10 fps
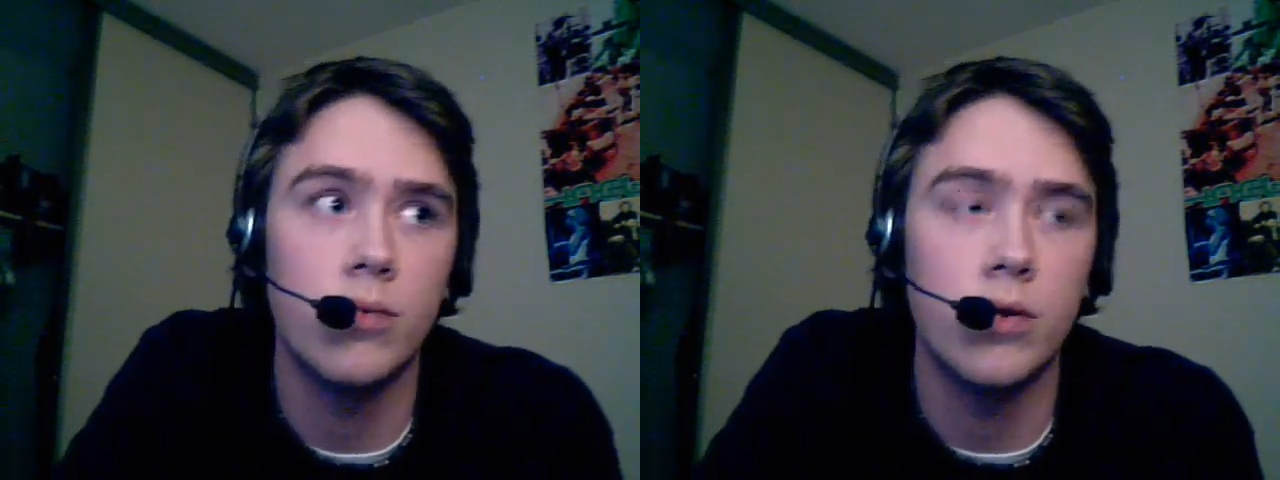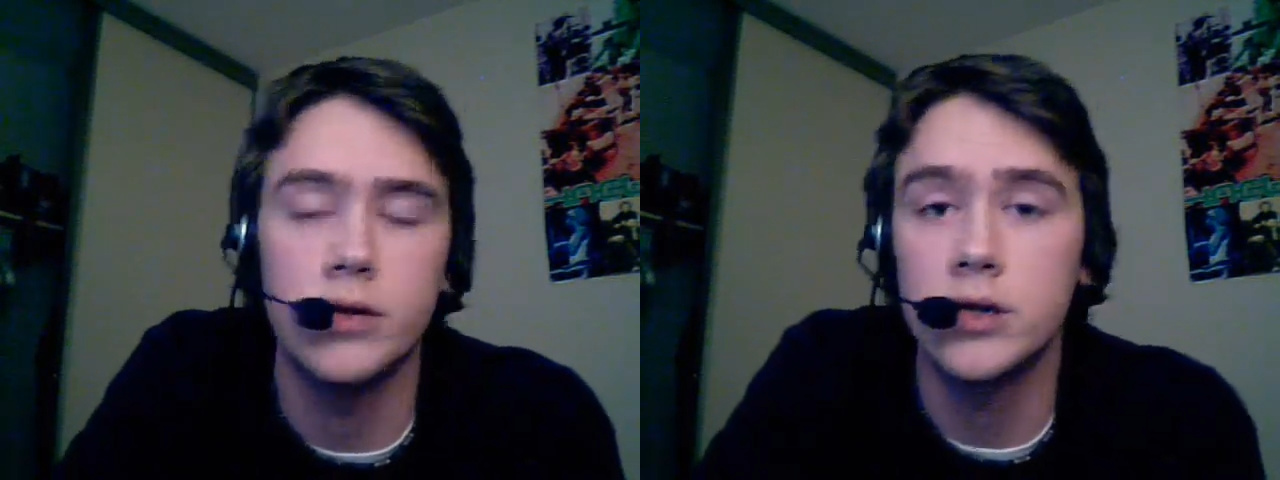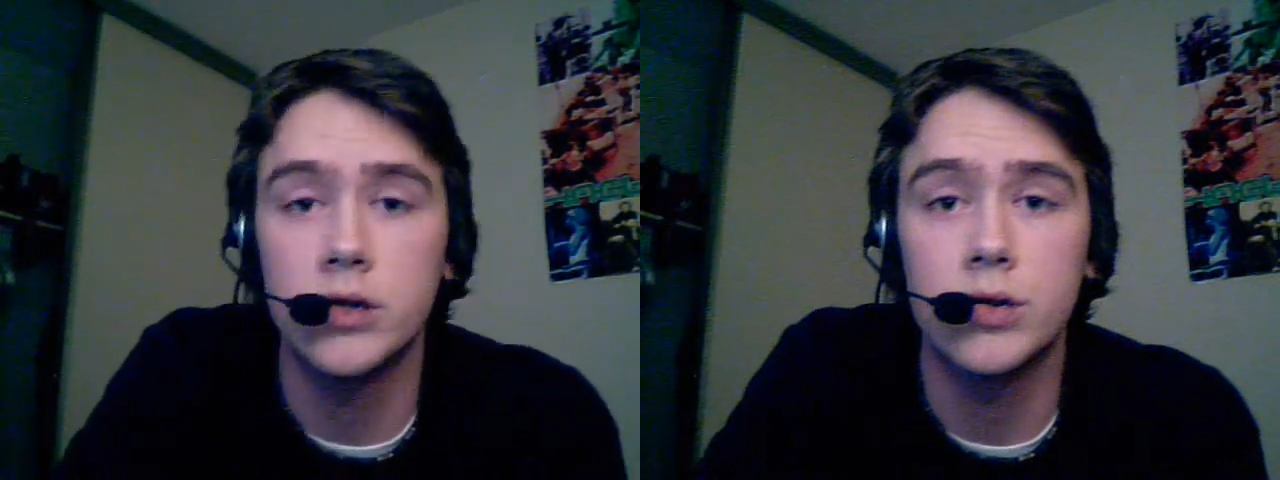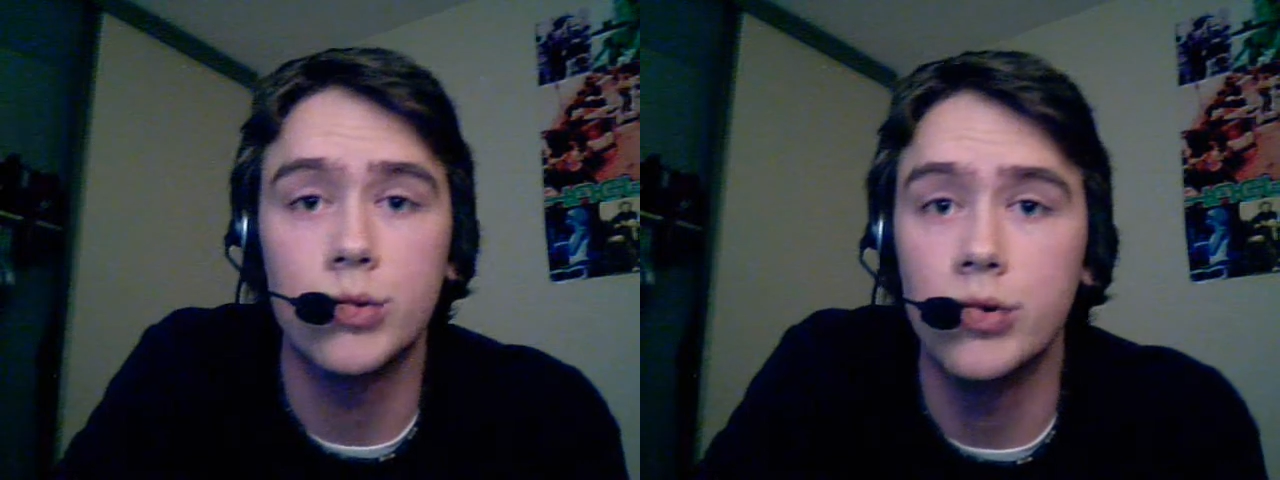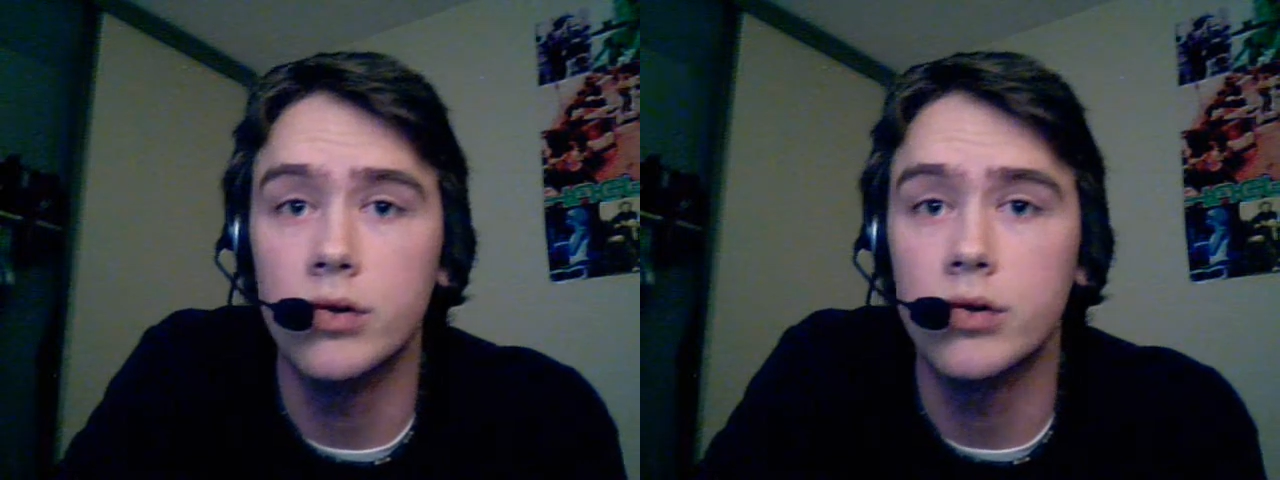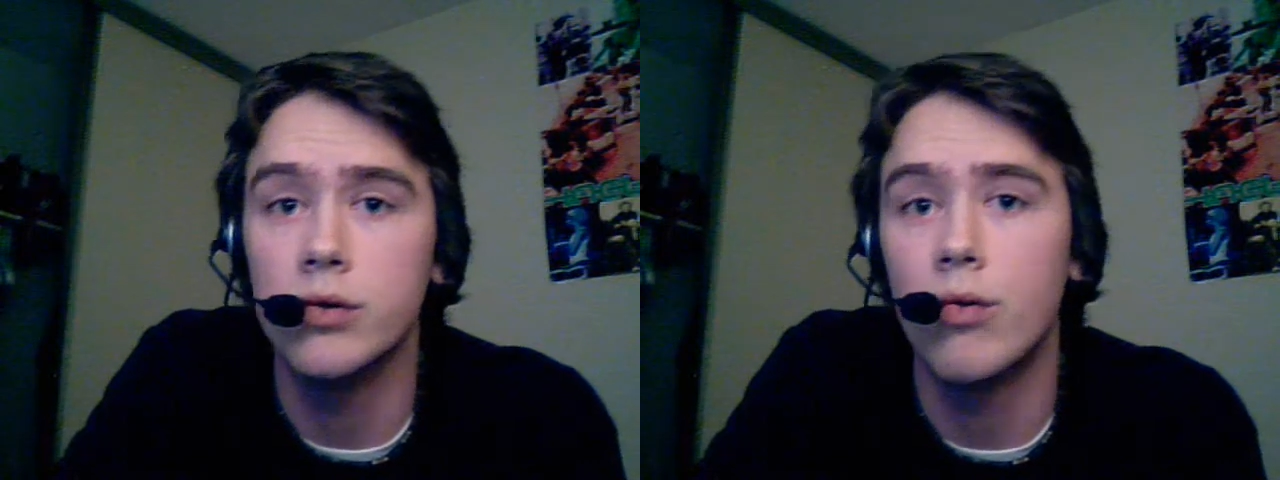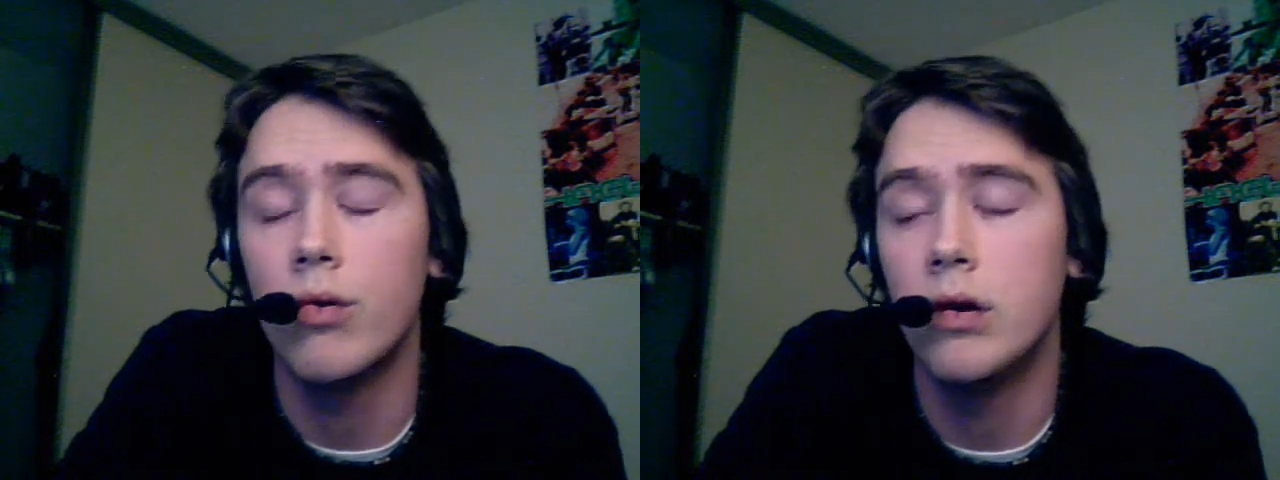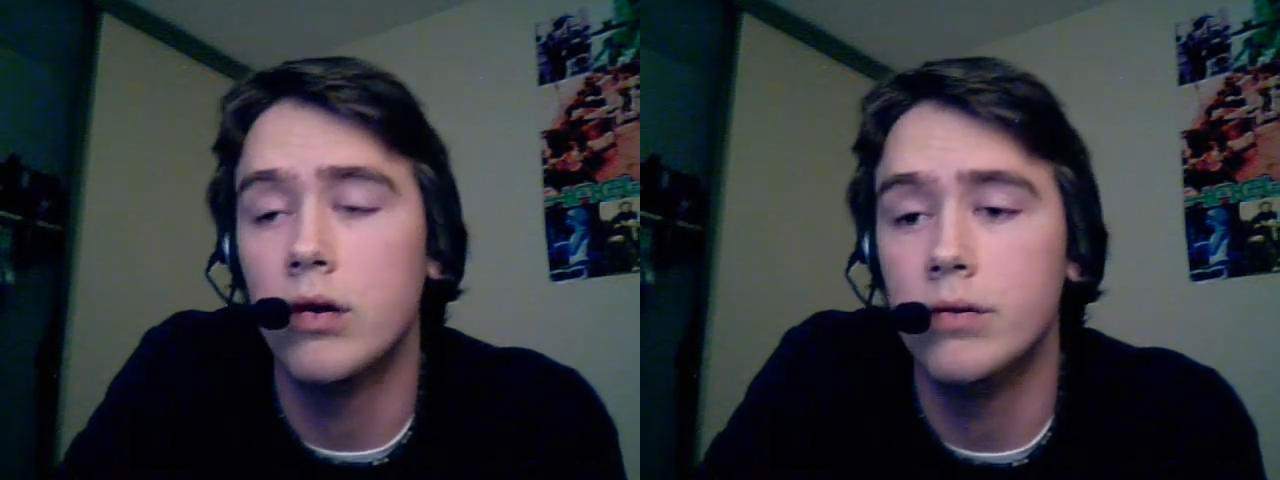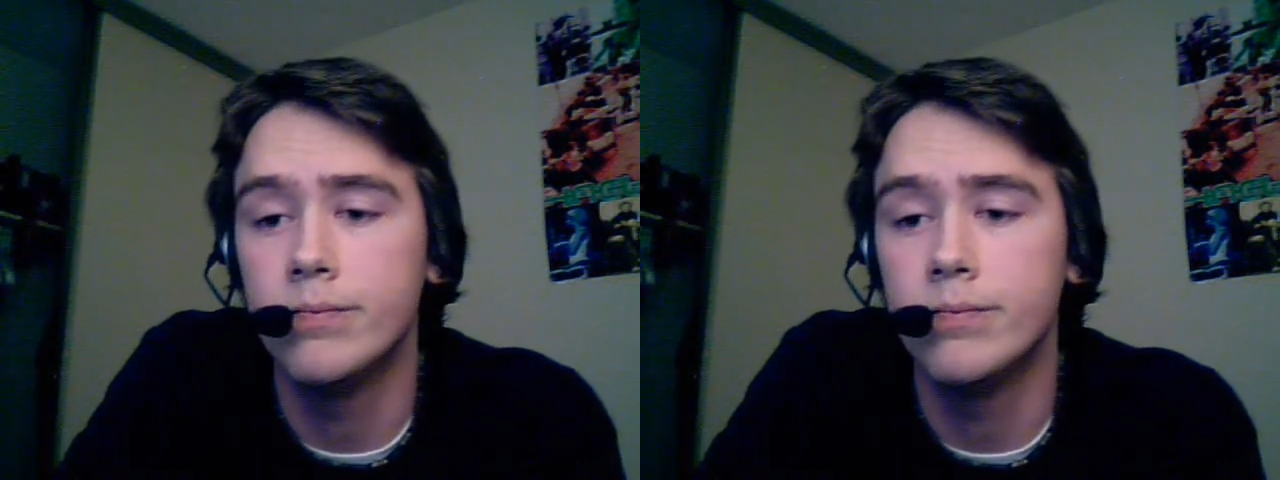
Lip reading: once in school, or